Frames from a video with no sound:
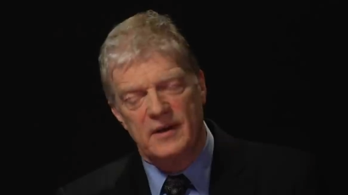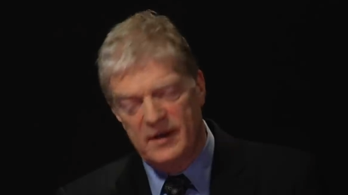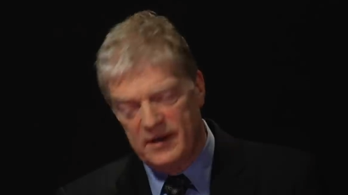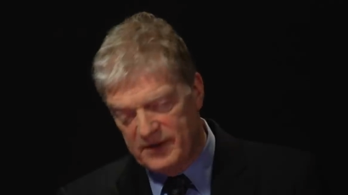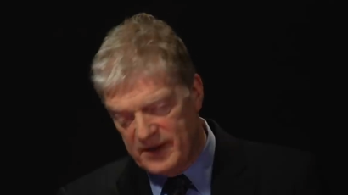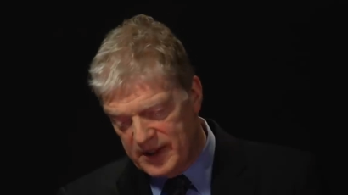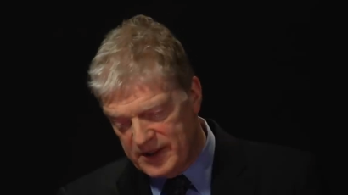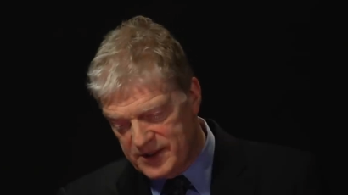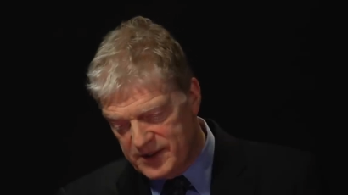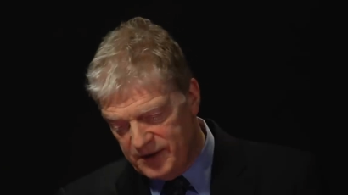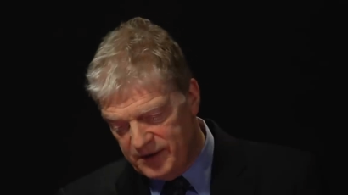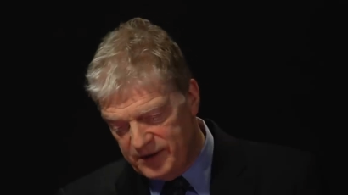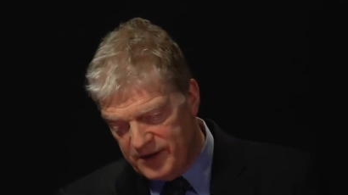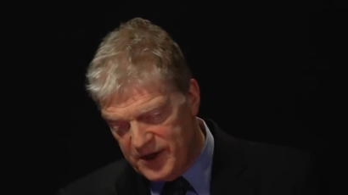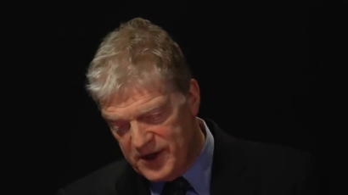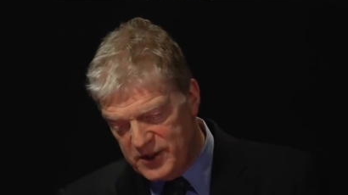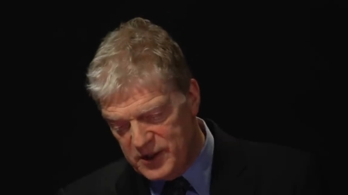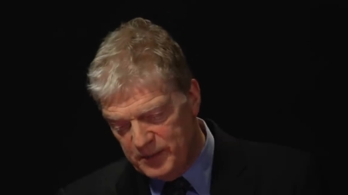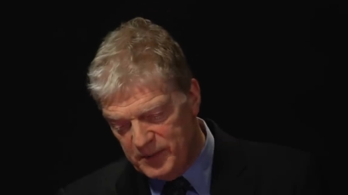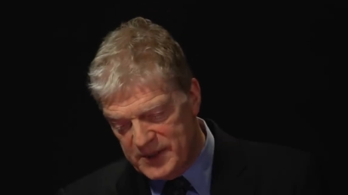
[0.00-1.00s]
That's a
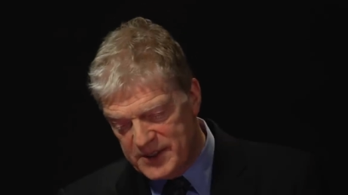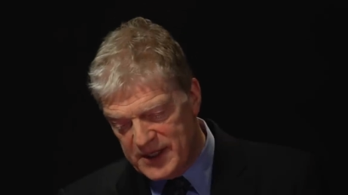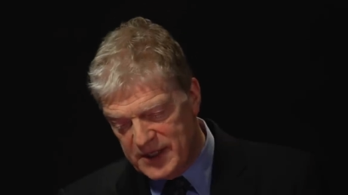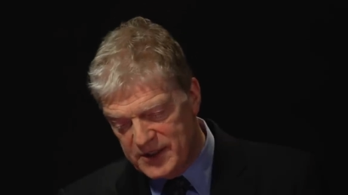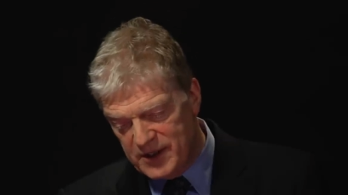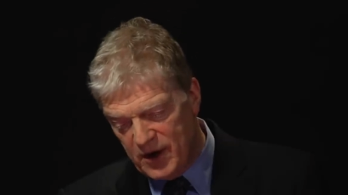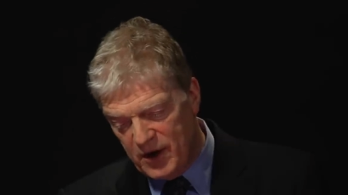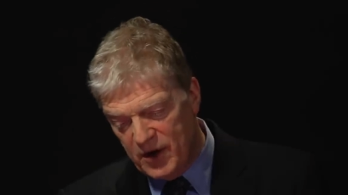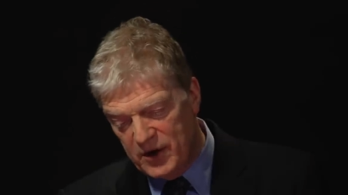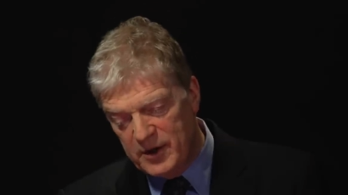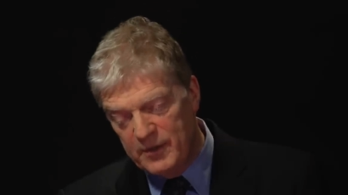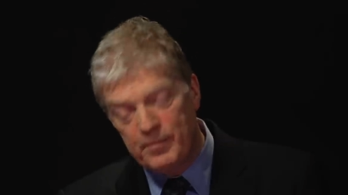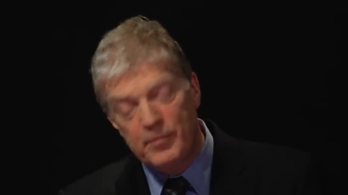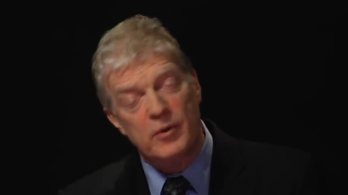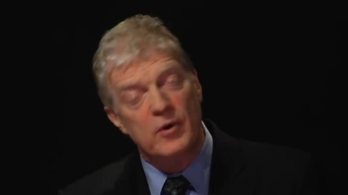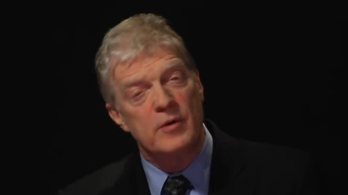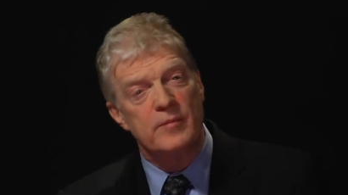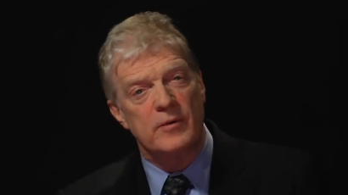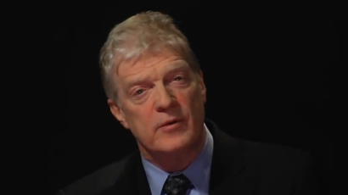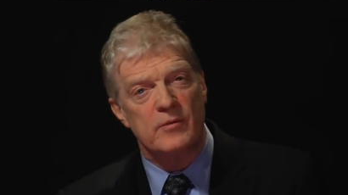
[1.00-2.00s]
13%
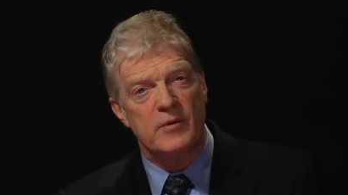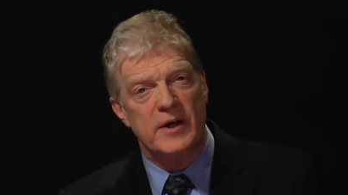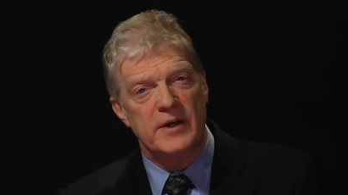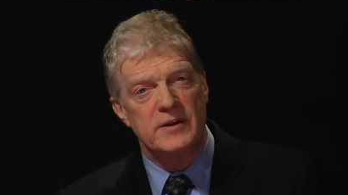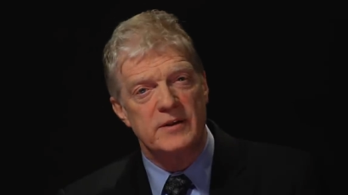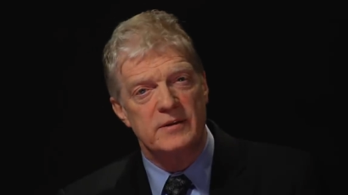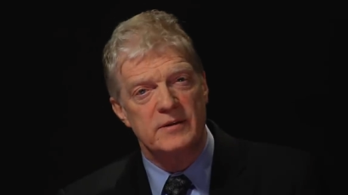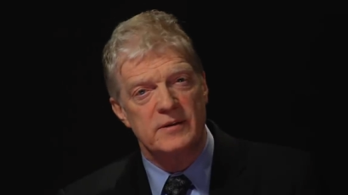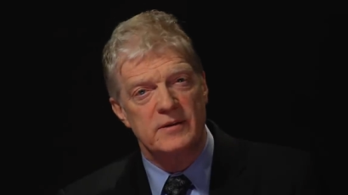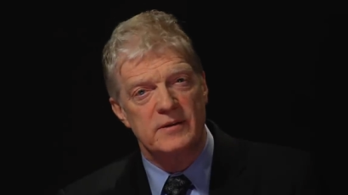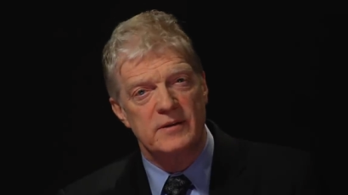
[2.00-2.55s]
unemployment rate